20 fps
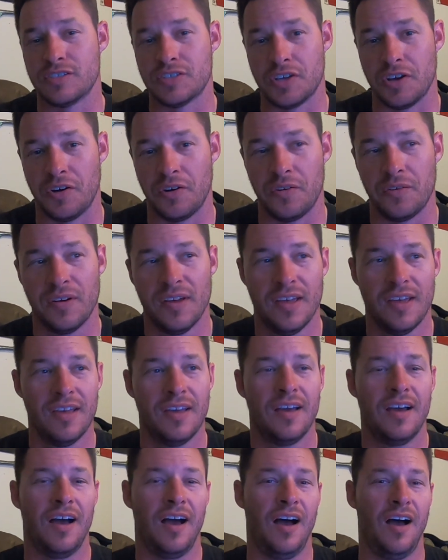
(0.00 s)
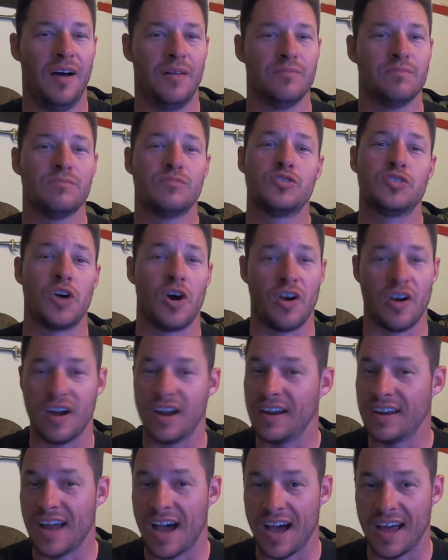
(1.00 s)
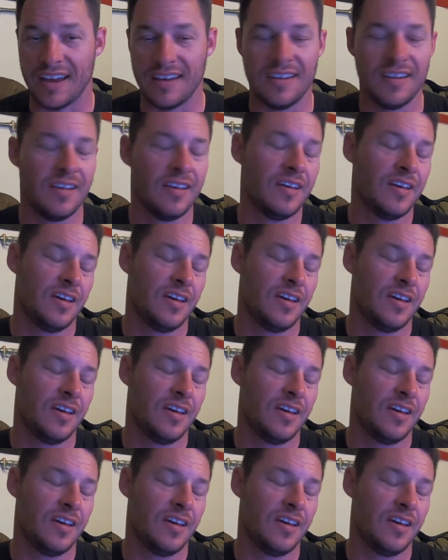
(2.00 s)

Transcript: So sorry it died.